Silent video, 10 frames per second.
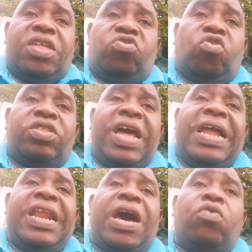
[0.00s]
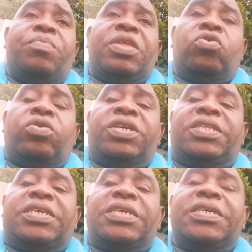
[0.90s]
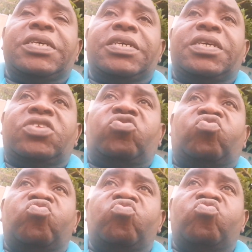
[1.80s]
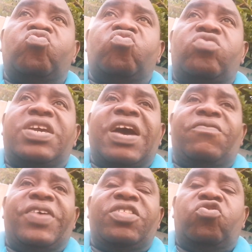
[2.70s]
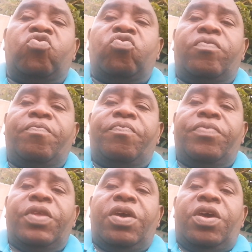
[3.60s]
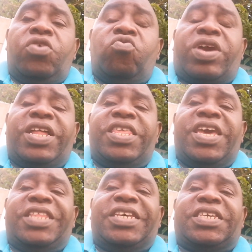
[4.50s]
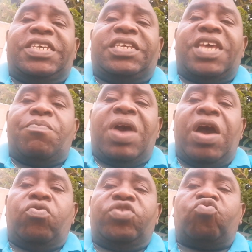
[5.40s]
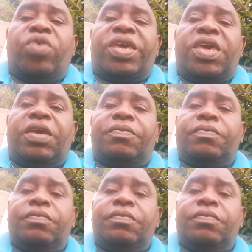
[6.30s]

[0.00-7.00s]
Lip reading: don't allow minority to govern you. You can hear the system, how it's working.